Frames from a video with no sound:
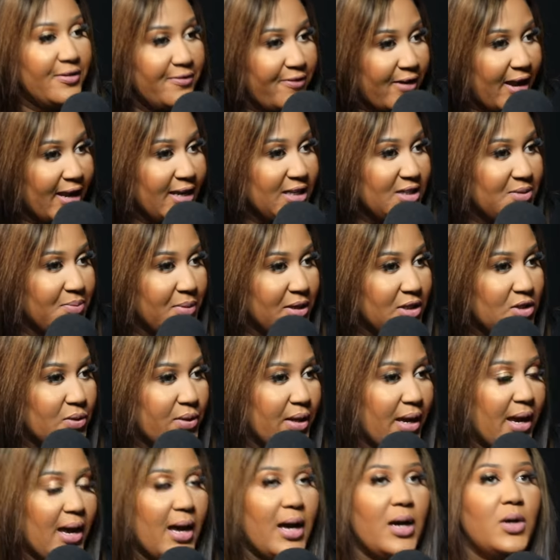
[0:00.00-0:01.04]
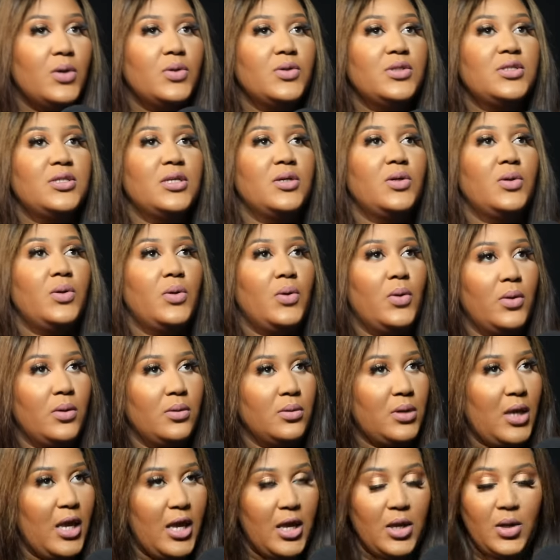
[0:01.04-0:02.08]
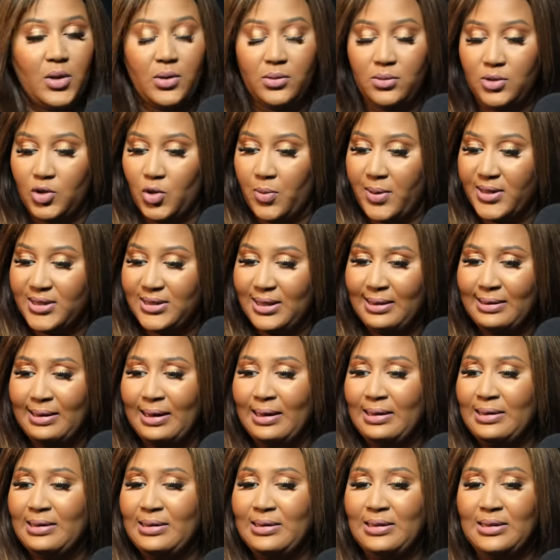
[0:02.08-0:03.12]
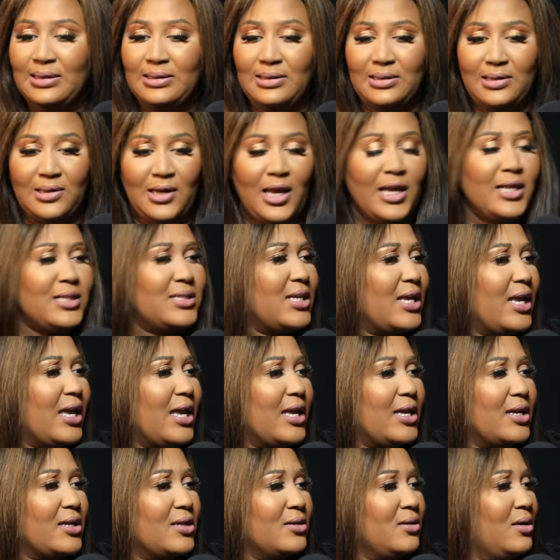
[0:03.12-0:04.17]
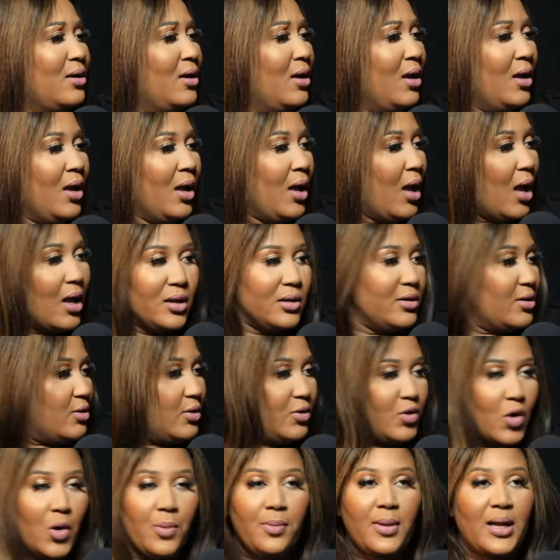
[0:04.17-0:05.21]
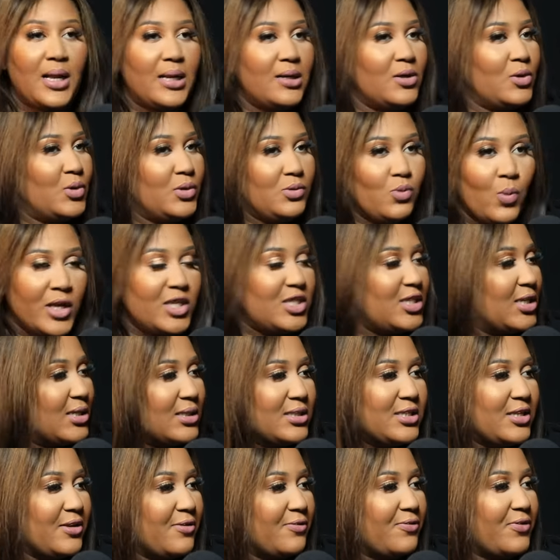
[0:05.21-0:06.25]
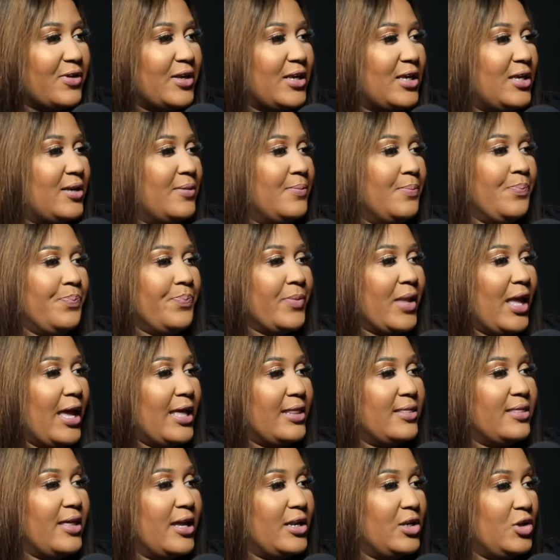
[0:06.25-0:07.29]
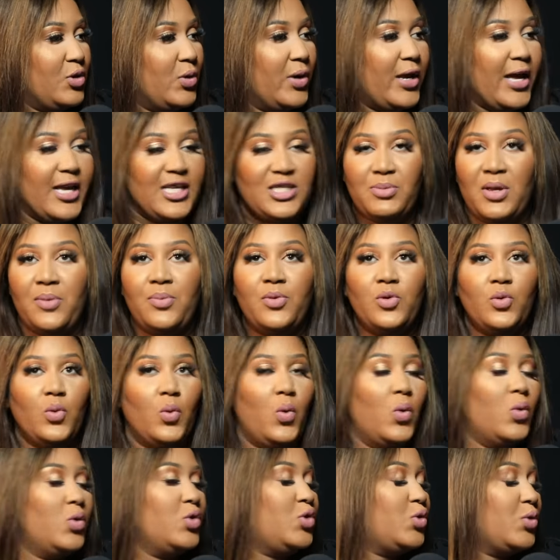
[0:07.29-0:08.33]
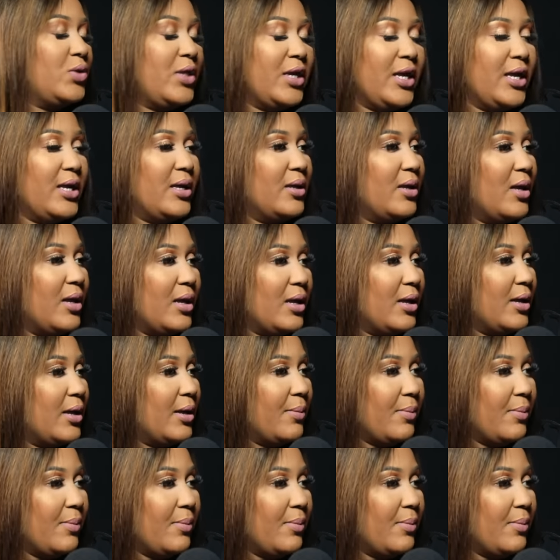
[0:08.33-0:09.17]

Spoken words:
they'll invite me to the house. Oh, okay, so basically eating, normal watching TV, and then you guys maybe will go to the